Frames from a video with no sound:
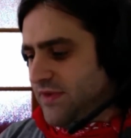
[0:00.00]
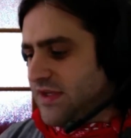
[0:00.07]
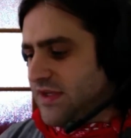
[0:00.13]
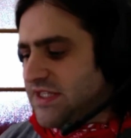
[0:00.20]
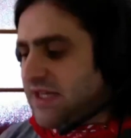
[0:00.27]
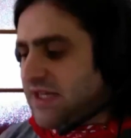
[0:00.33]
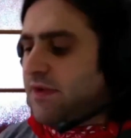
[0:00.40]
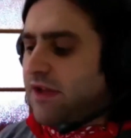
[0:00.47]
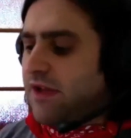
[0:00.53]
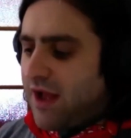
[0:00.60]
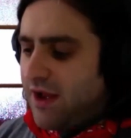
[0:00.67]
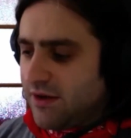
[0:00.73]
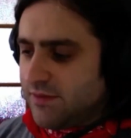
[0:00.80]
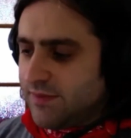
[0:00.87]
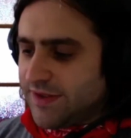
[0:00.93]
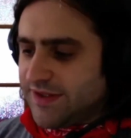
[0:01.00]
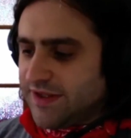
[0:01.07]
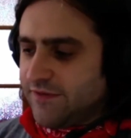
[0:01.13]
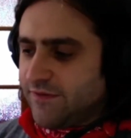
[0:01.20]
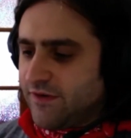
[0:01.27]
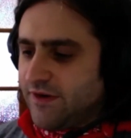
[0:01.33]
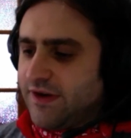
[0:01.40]
Similar but
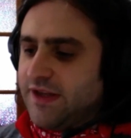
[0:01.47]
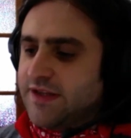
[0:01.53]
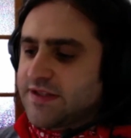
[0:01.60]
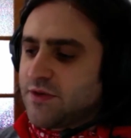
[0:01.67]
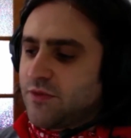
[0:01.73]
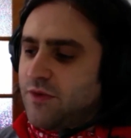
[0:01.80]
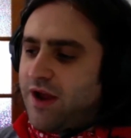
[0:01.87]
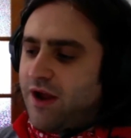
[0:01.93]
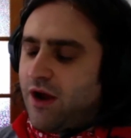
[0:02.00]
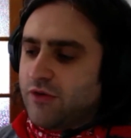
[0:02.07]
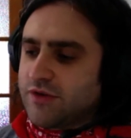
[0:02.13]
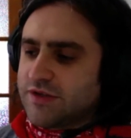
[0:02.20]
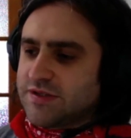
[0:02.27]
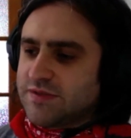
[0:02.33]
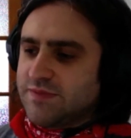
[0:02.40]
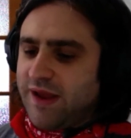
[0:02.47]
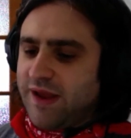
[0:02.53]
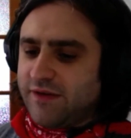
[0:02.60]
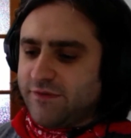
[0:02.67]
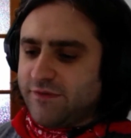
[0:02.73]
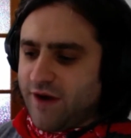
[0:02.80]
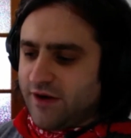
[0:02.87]
different is the way I was
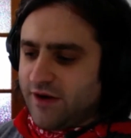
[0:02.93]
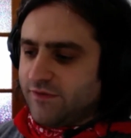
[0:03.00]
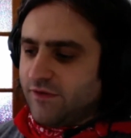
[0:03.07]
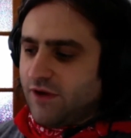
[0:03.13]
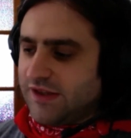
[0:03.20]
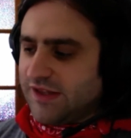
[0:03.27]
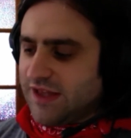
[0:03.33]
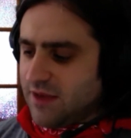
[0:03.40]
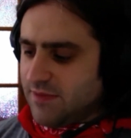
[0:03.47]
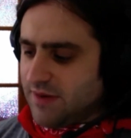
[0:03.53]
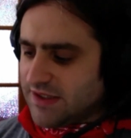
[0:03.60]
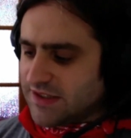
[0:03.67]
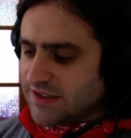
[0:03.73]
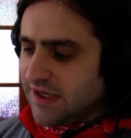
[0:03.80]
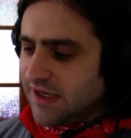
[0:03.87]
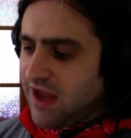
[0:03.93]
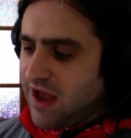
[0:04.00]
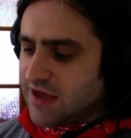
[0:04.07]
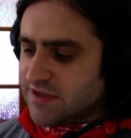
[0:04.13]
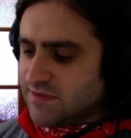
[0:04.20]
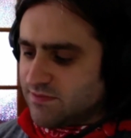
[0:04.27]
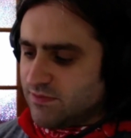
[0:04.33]
making fun of, like, the ABC
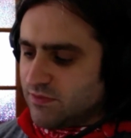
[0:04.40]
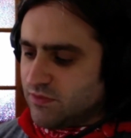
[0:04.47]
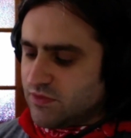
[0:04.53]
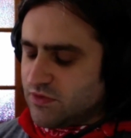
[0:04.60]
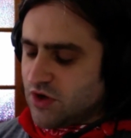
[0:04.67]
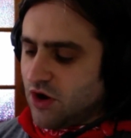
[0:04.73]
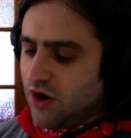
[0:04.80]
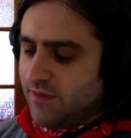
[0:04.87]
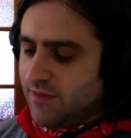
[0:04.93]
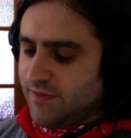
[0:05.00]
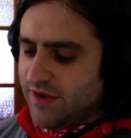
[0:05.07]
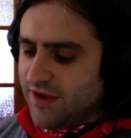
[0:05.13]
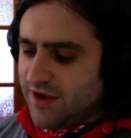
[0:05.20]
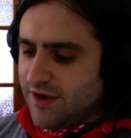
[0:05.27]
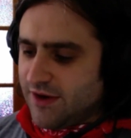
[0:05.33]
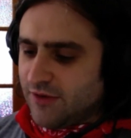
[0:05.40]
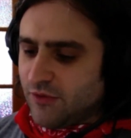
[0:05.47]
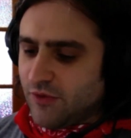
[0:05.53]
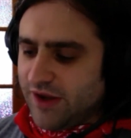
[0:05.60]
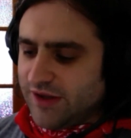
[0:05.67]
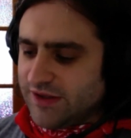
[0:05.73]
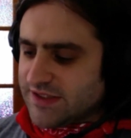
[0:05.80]
last time
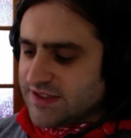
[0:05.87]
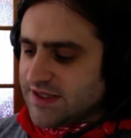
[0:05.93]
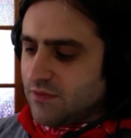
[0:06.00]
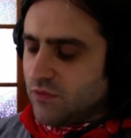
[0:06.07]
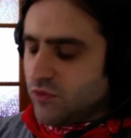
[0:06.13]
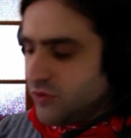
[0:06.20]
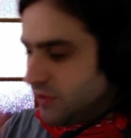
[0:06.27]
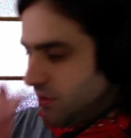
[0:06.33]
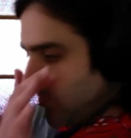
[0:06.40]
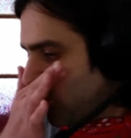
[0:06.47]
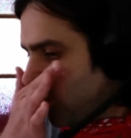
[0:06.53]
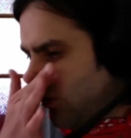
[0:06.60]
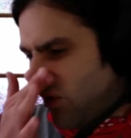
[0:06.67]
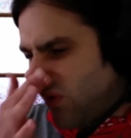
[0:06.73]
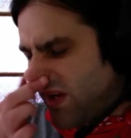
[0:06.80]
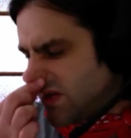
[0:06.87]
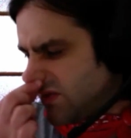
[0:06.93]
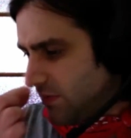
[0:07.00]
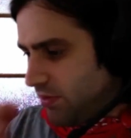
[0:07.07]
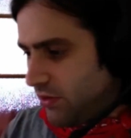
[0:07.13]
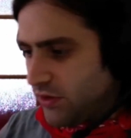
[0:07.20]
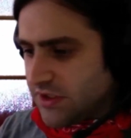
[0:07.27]
when some woman who always
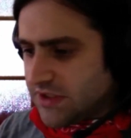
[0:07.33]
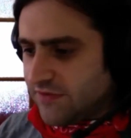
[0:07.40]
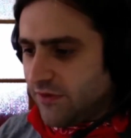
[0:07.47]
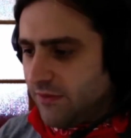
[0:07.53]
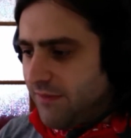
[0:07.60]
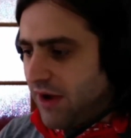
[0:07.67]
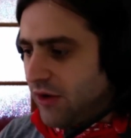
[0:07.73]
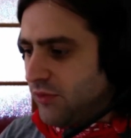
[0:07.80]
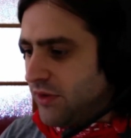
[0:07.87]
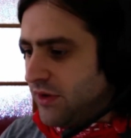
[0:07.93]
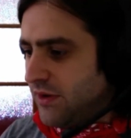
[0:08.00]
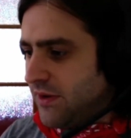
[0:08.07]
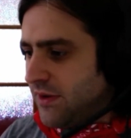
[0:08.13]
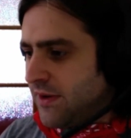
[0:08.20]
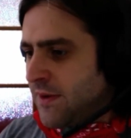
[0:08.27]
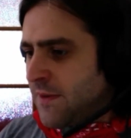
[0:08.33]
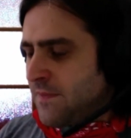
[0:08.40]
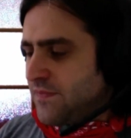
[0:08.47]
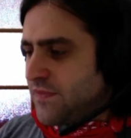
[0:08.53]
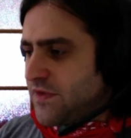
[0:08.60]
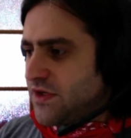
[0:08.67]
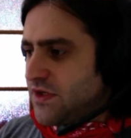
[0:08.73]
reports from Melbourne
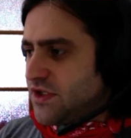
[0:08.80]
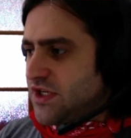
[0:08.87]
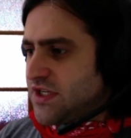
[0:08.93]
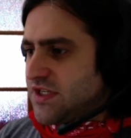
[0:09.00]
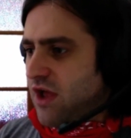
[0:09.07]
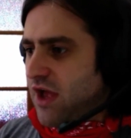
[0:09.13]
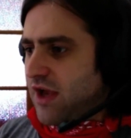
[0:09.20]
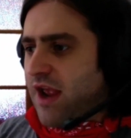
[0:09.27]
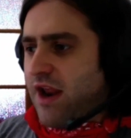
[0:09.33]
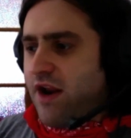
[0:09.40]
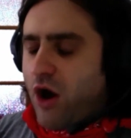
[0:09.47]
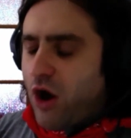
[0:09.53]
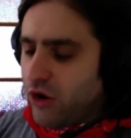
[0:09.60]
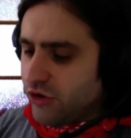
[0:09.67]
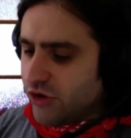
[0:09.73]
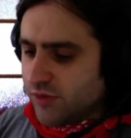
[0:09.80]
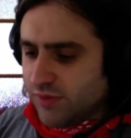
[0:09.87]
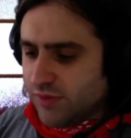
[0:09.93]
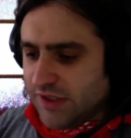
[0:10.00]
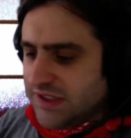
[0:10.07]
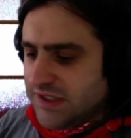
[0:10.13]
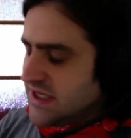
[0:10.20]
She's like, and
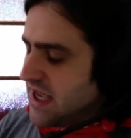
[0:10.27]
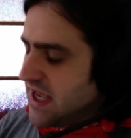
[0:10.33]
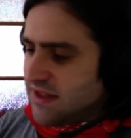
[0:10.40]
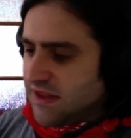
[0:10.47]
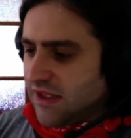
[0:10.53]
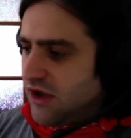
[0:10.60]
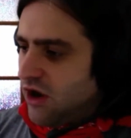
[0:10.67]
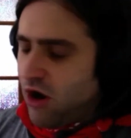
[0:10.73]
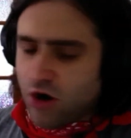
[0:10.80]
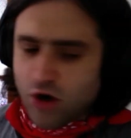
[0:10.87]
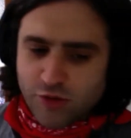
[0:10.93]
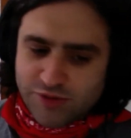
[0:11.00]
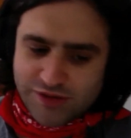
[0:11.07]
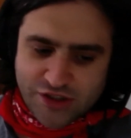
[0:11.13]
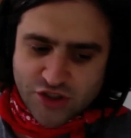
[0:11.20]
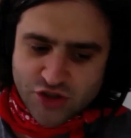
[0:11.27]
deathly, horribly,